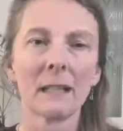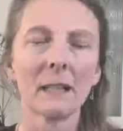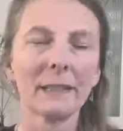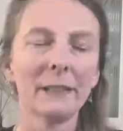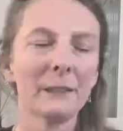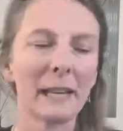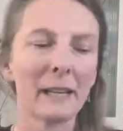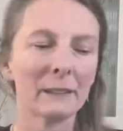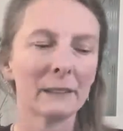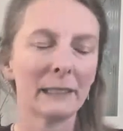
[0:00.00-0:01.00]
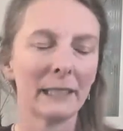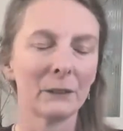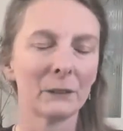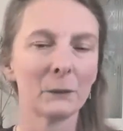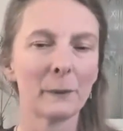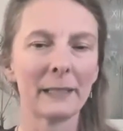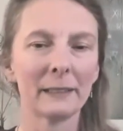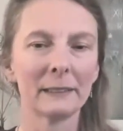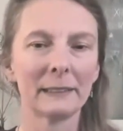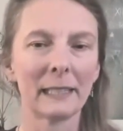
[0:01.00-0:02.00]
I'd like you now to take your
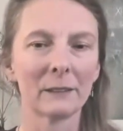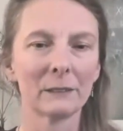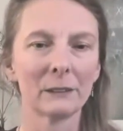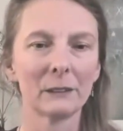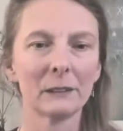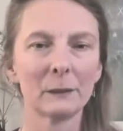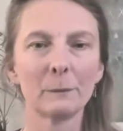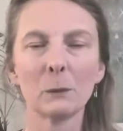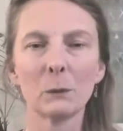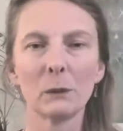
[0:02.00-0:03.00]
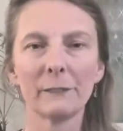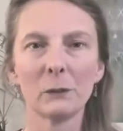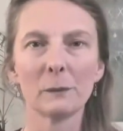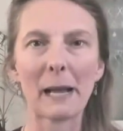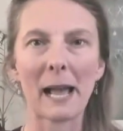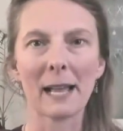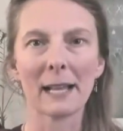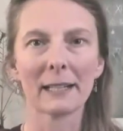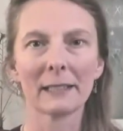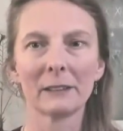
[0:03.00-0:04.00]
awareness down to the small of your
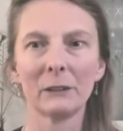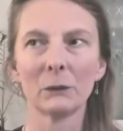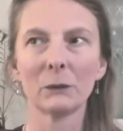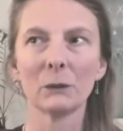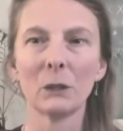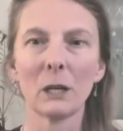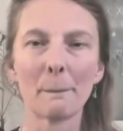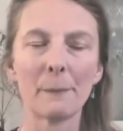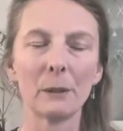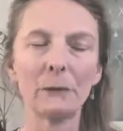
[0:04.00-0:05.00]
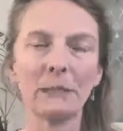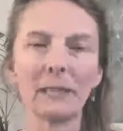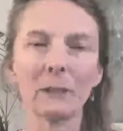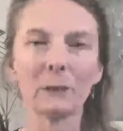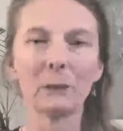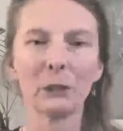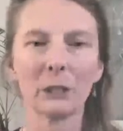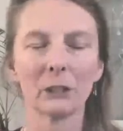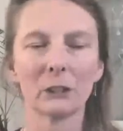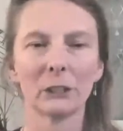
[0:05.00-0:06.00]
back, your lumbosacral
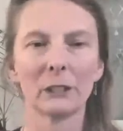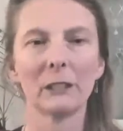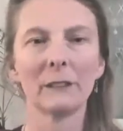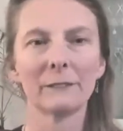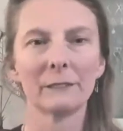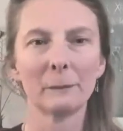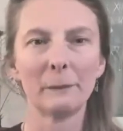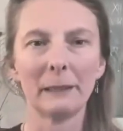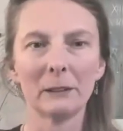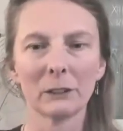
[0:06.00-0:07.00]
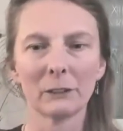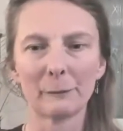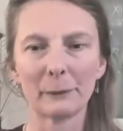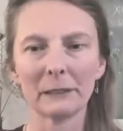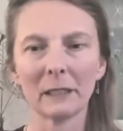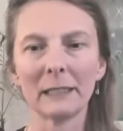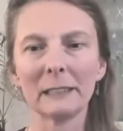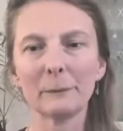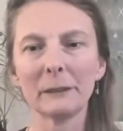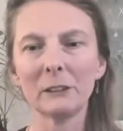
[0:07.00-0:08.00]
junction, to be sort of
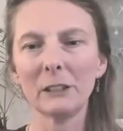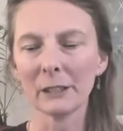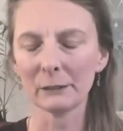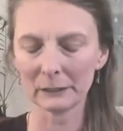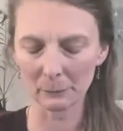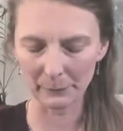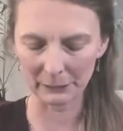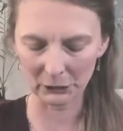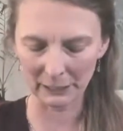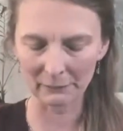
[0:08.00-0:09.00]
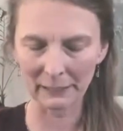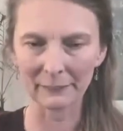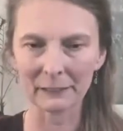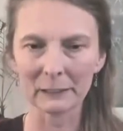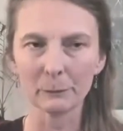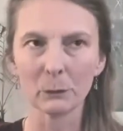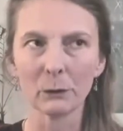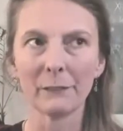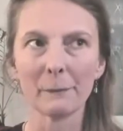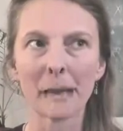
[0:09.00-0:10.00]
precise, but you know, somewhere generally at the
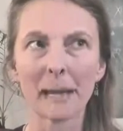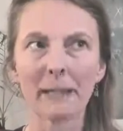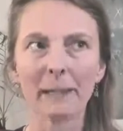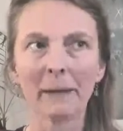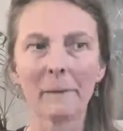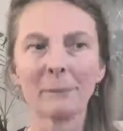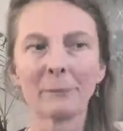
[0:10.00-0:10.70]
small of the back,